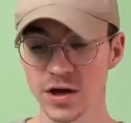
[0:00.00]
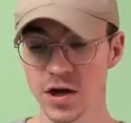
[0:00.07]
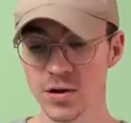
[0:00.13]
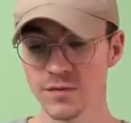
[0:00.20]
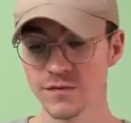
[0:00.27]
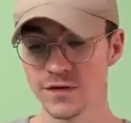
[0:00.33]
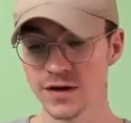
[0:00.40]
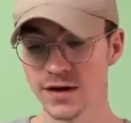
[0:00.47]

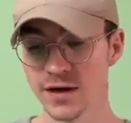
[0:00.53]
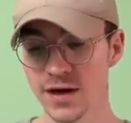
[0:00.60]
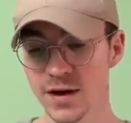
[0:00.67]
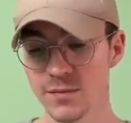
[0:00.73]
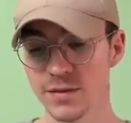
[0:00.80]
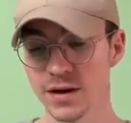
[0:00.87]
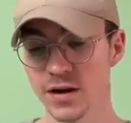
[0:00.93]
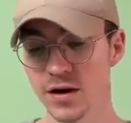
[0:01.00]
hopefully
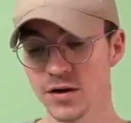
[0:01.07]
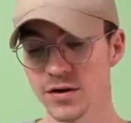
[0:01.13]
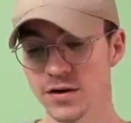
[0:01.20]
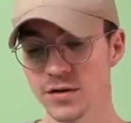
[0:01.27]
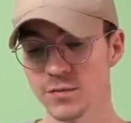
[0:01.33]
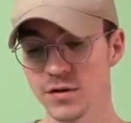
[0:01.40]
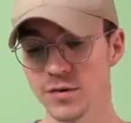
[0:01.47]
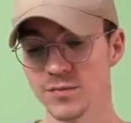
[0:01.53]
be
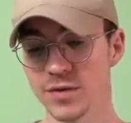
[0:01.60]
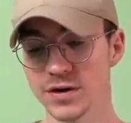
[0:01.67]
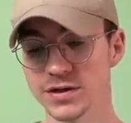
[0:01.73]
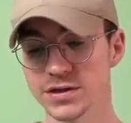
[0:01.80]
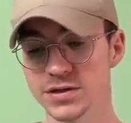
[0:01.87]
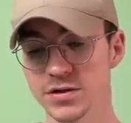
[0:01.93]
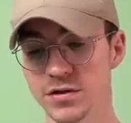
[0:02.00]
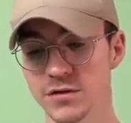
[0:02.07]
loaded with a
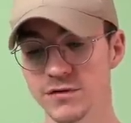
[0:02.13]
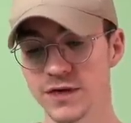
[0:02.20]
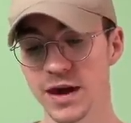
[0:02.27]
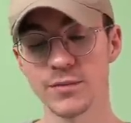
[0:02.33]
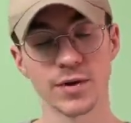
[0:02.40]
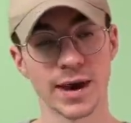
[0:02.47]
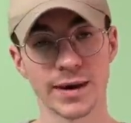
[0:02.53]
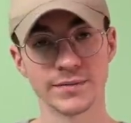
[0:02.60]
bunch of
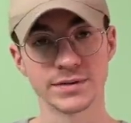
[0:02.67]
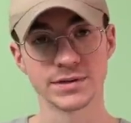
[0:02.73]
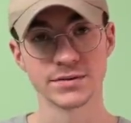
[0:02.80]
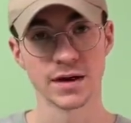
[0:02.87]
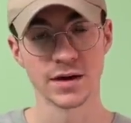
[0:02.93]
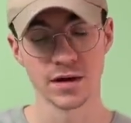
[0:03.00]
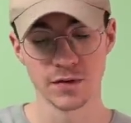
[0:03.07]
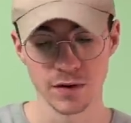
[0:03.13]
Game Boy games.
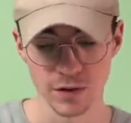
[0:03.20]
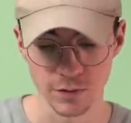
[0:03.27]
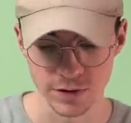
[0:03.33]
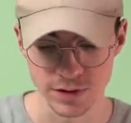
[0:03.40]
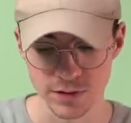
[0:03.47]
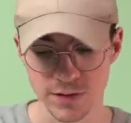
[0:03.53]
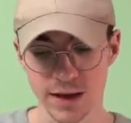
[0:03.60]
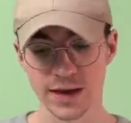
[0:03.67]
I don't know
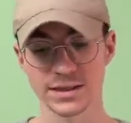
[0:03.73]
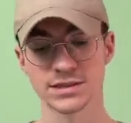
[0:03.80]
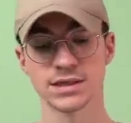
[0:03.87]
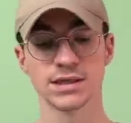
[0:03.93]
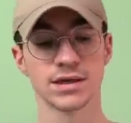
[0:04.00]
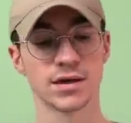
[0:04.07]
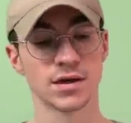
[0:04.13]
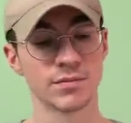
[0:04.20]
what's on that S
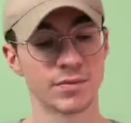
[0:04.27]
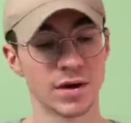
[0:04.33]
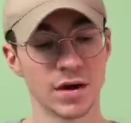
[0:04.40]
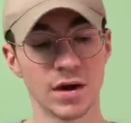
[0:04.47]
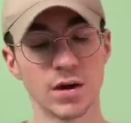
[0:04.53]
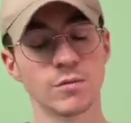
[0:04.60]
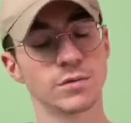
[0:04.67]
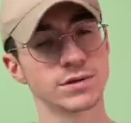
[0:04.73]
D card, but
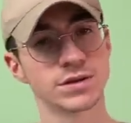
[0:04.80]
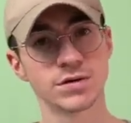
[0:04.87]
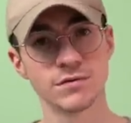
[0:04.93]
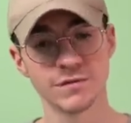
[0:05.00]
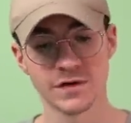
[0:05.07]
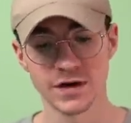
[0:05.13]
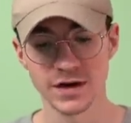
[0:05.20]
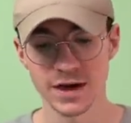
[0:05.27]
we'll soon
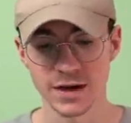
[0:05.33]
find